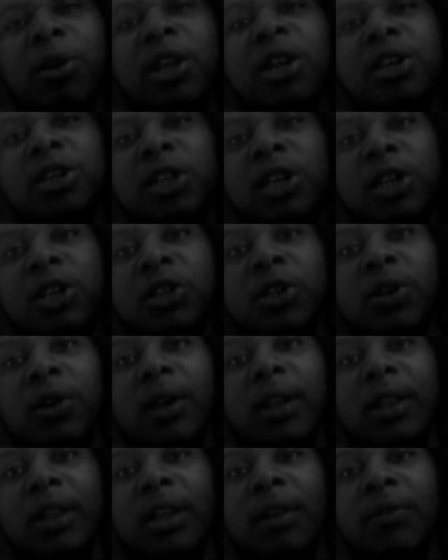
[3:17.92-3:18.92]
reading
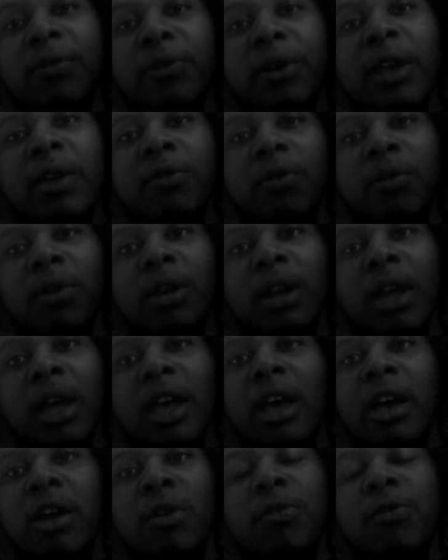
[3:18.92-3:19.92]
teacher, and then for 8th
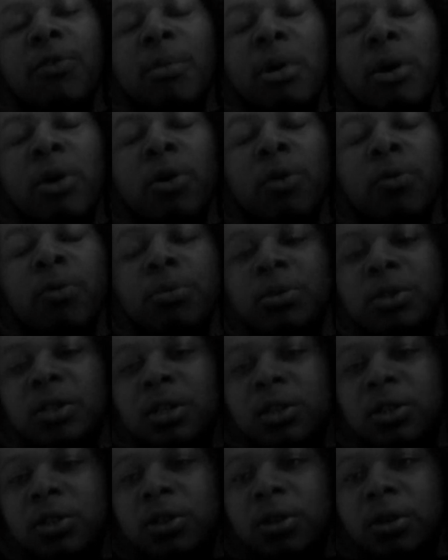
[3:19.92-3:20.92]
grade, I had her for my
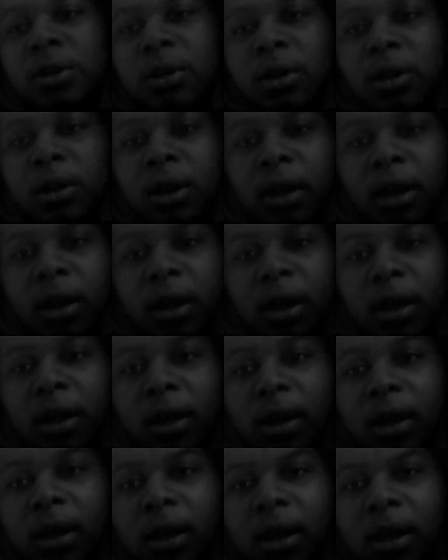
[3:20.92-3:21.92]
homeroom teacher.
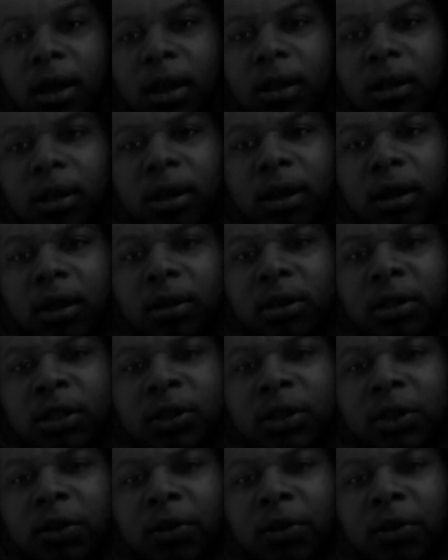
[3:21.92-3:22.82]
And